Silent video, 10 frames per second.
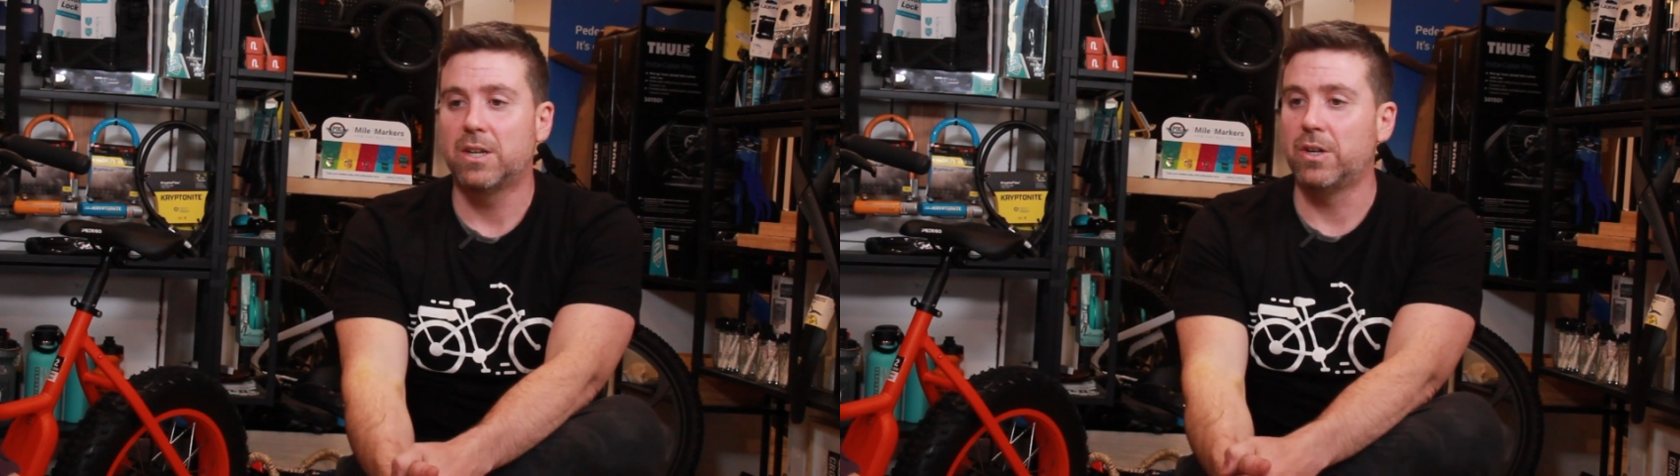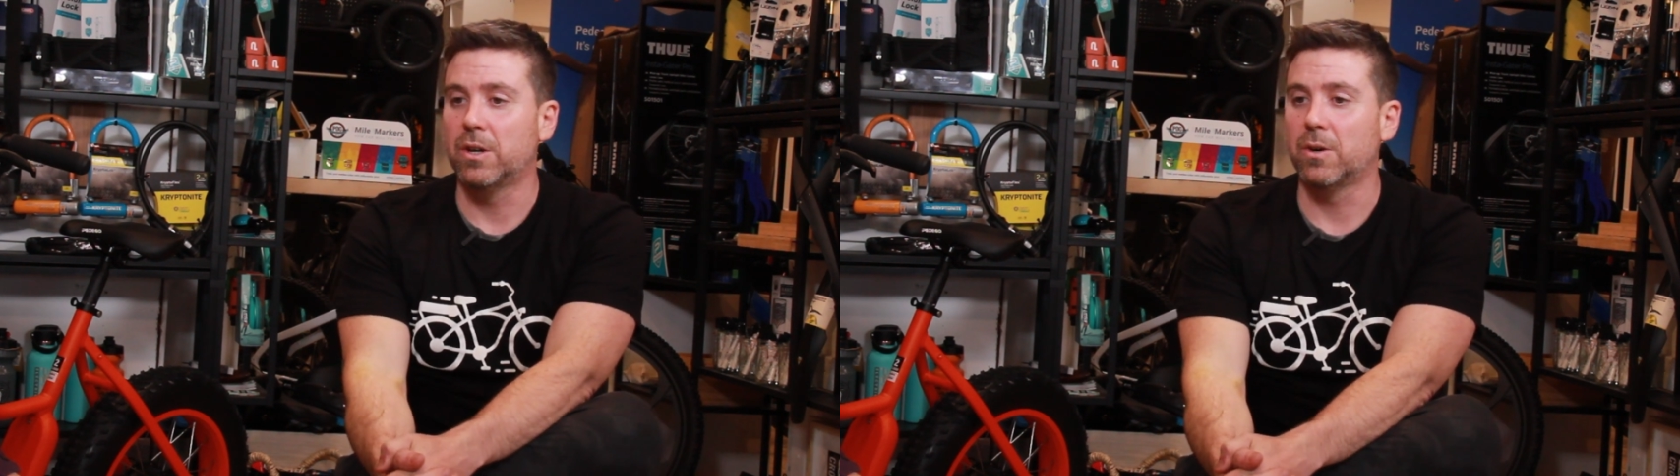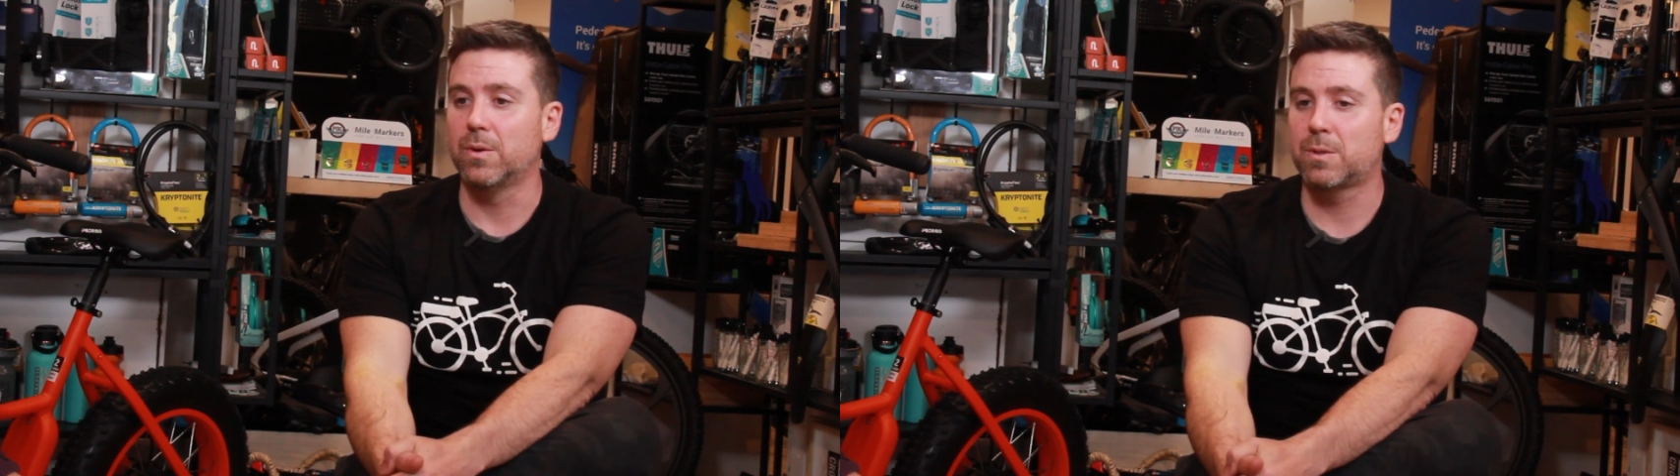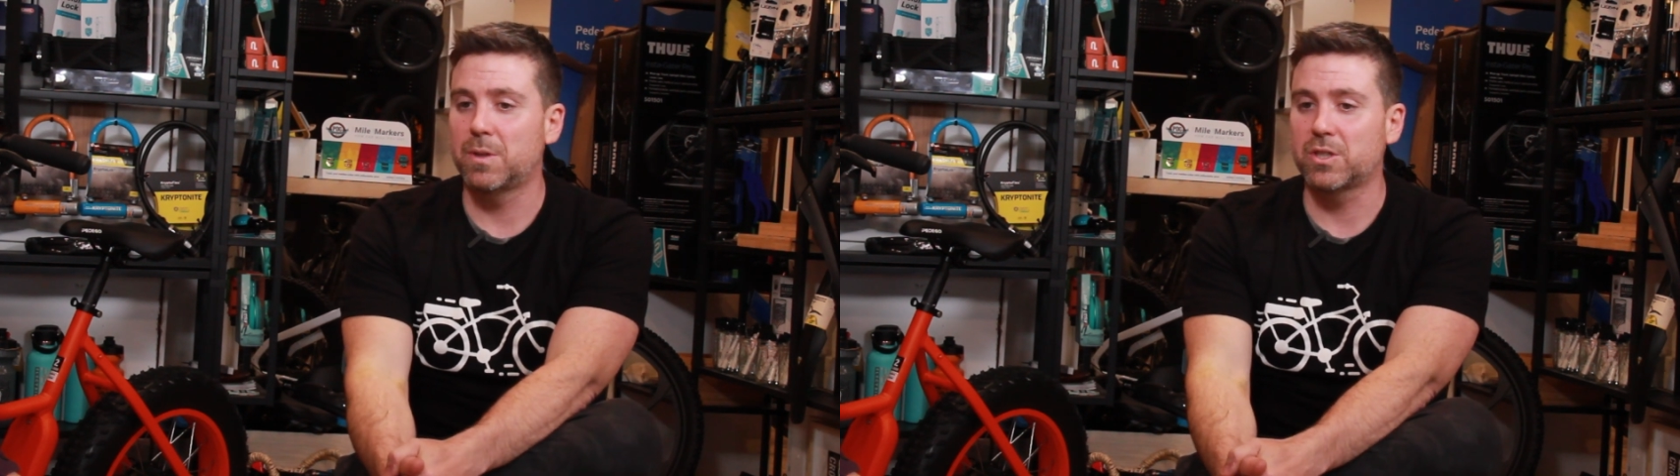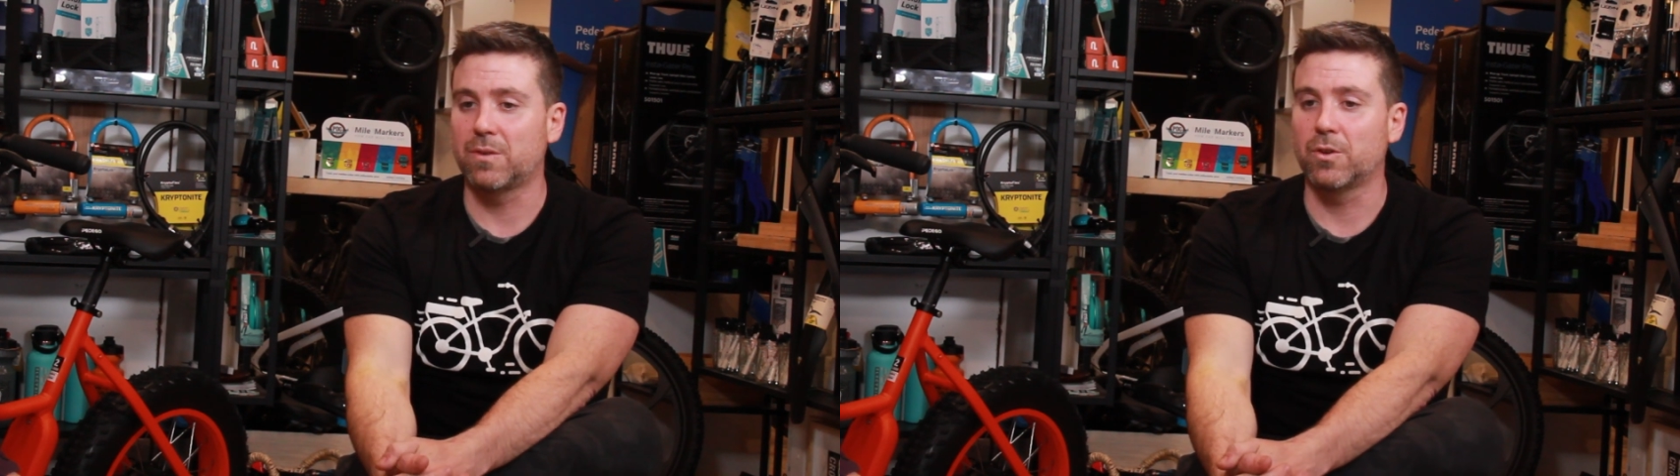
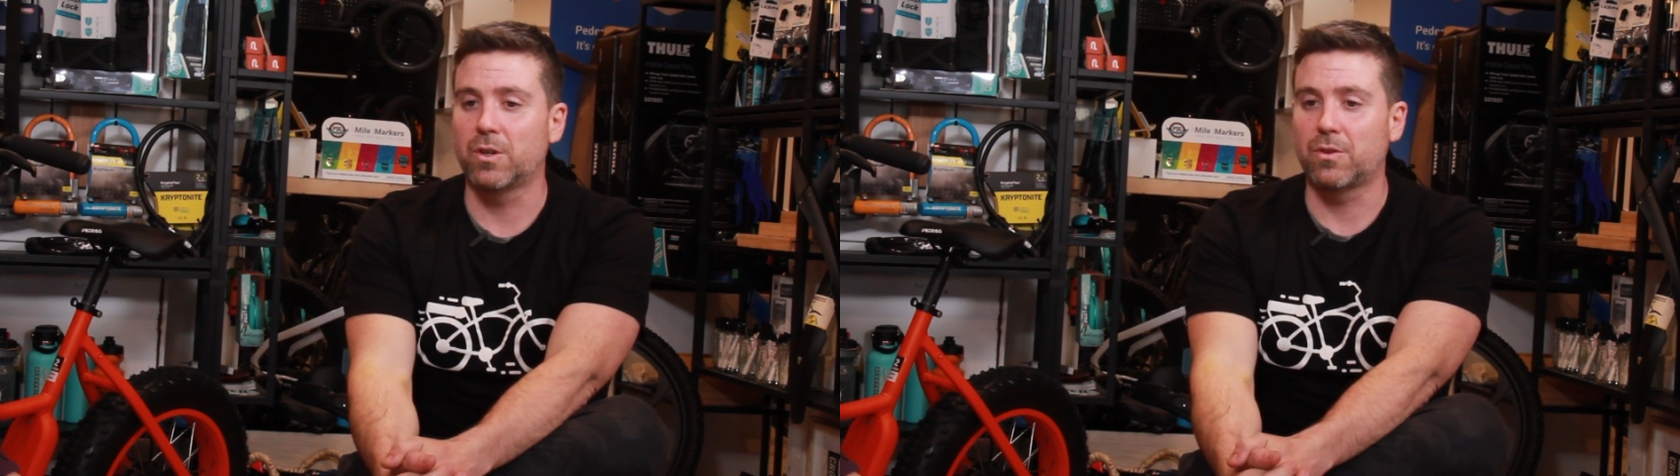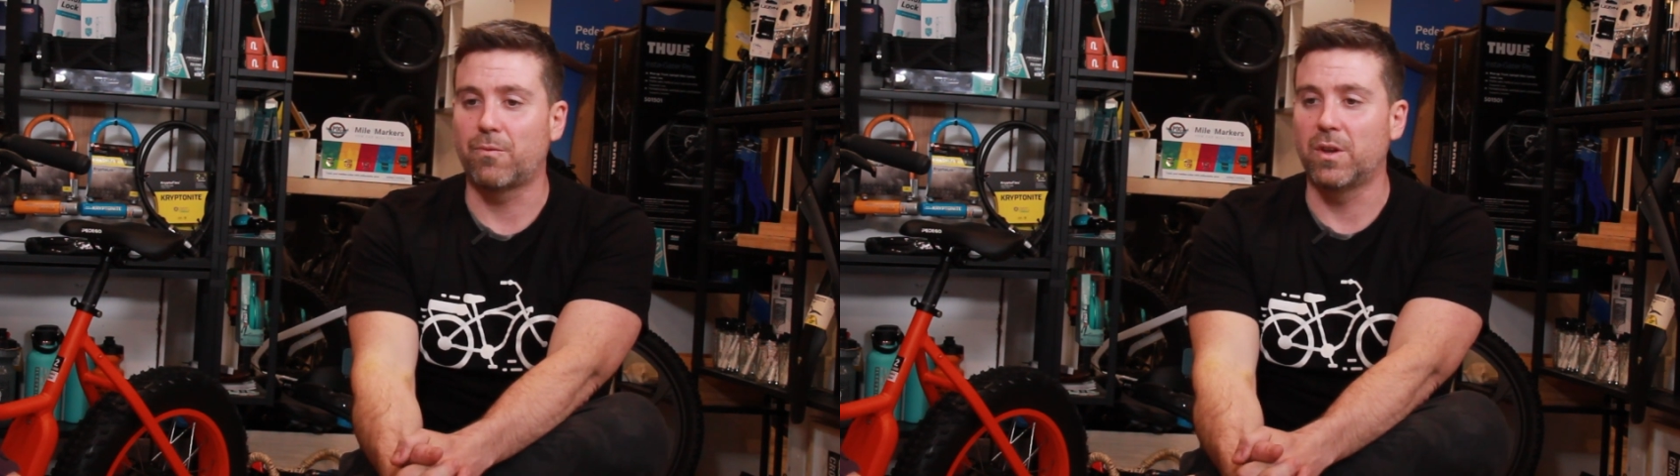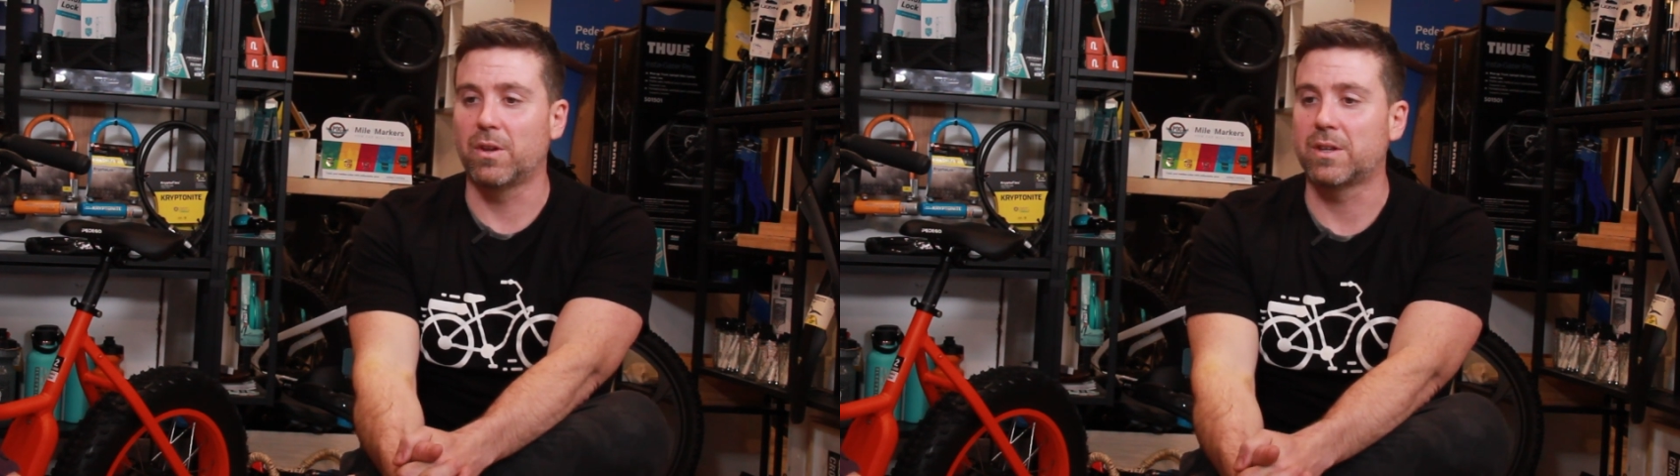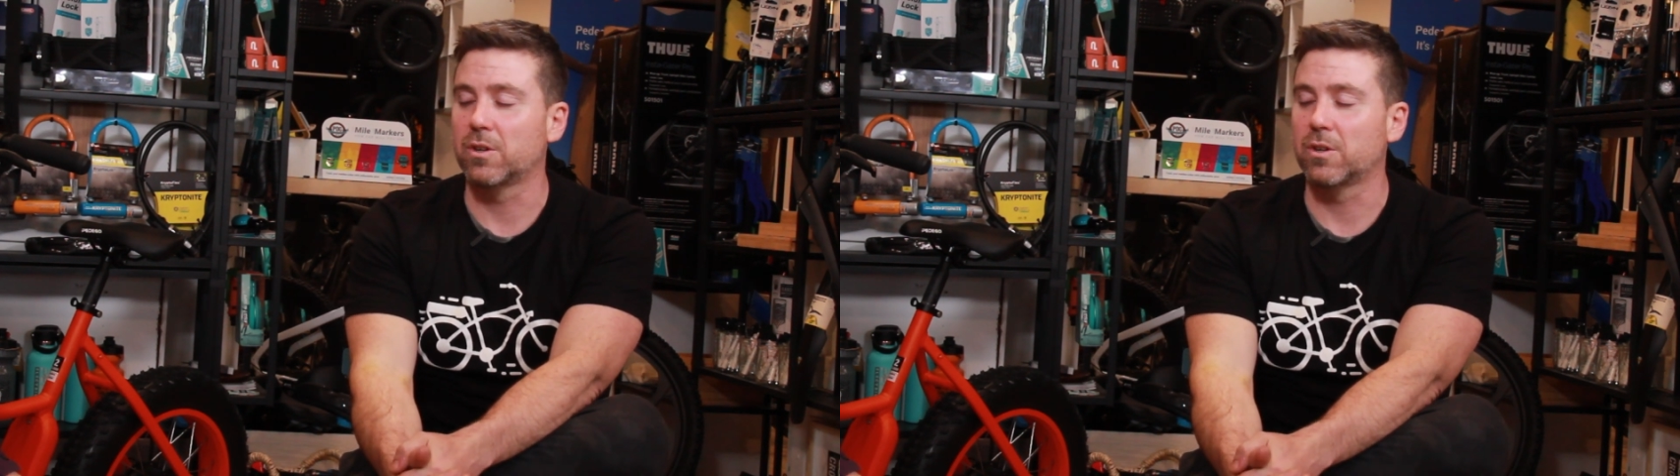especially if they feel like